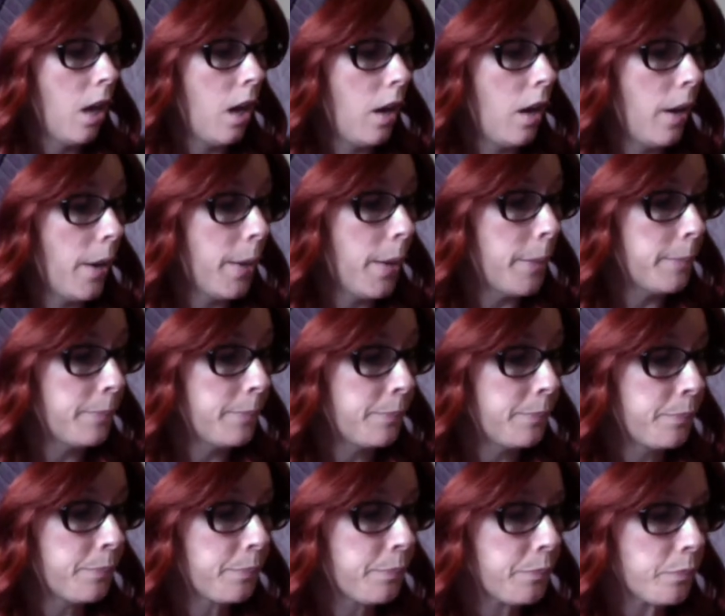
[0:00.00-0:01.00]

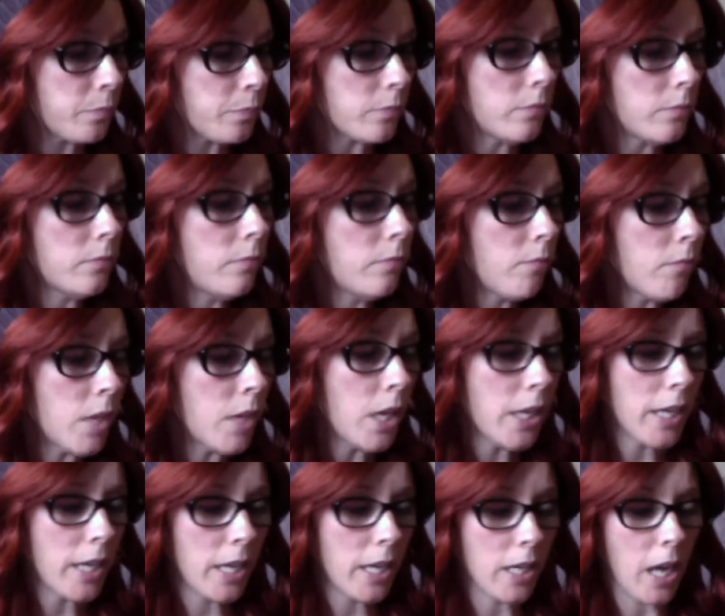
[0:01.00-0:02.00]

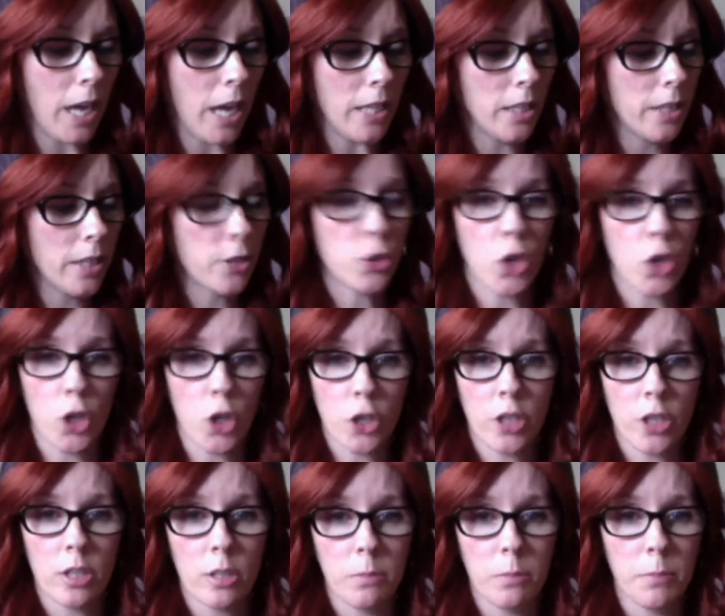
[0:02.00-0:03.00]
Again, I like
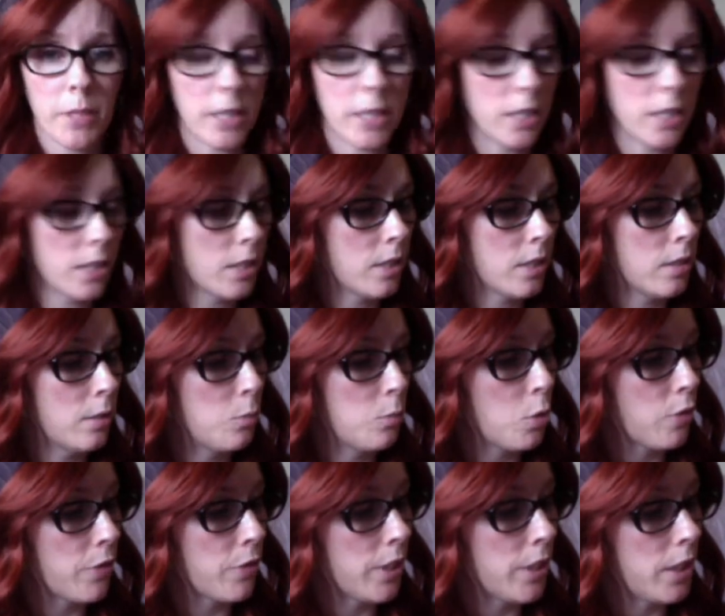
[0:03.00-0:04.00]
darker, but this is a little
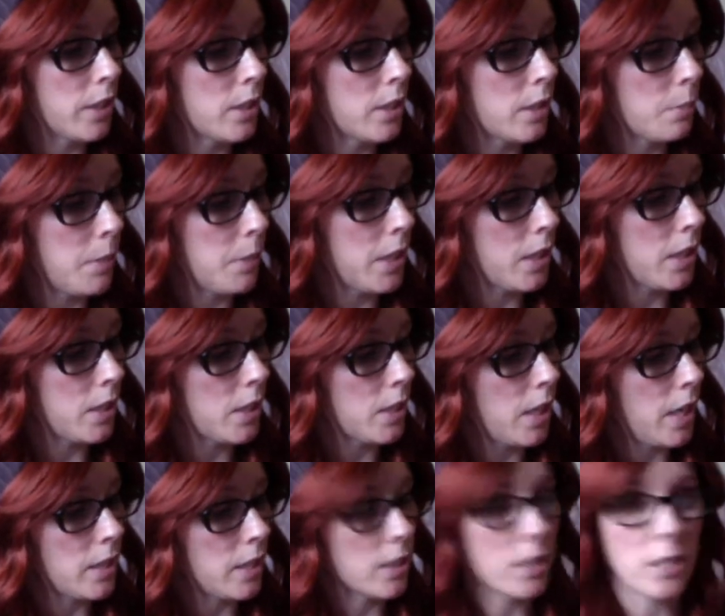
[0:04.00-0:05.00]
more realistic because it
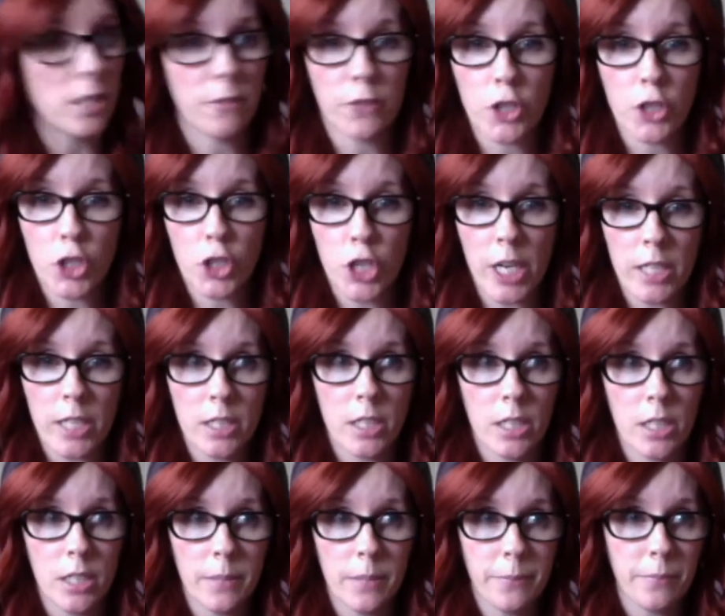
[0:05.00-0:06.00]
has the different shades in it.